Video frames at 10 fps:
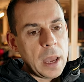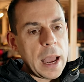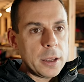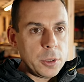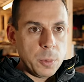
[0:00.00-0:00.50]

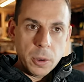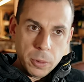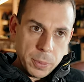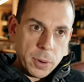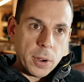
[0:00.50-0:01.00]
as will
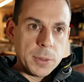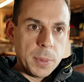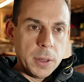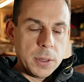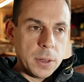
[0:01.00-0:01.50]
the prize
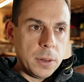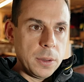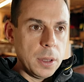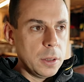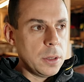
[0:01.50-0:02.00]
money side of
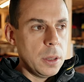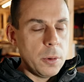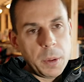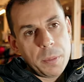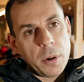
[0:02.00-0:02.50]
things. So there
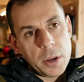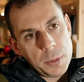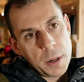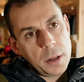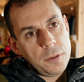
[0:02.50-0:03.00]
will be prize
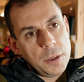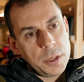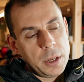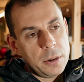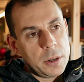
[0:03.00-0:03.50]
money for the
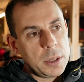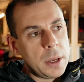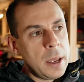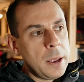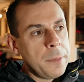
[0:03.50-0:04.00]
series
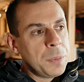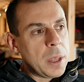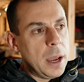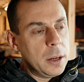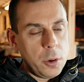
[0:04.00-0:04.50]

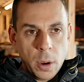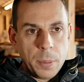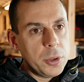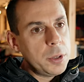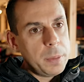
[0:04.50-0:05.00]
and quite
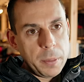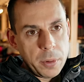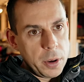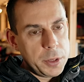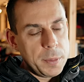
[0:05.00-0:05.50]
possibly
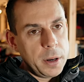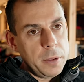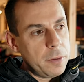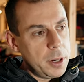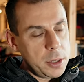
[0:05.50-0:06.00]
prize money
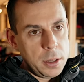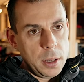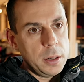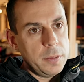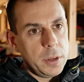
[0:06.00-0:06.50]
for each of
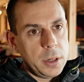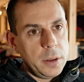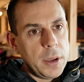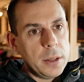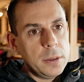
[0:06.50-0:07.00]
the individual
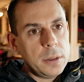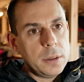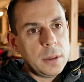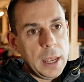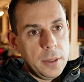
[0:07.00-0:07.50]

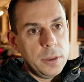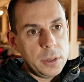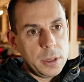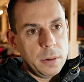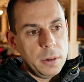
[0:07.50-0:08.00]
events in the
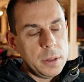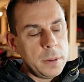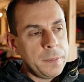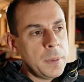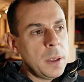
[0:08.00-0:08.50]
series.
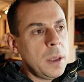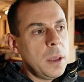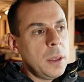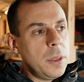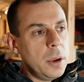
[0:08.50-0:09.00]

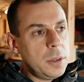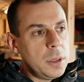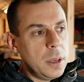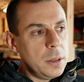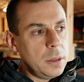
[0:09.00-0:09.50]
Those
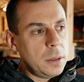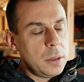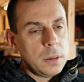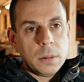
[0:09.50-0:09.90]
things,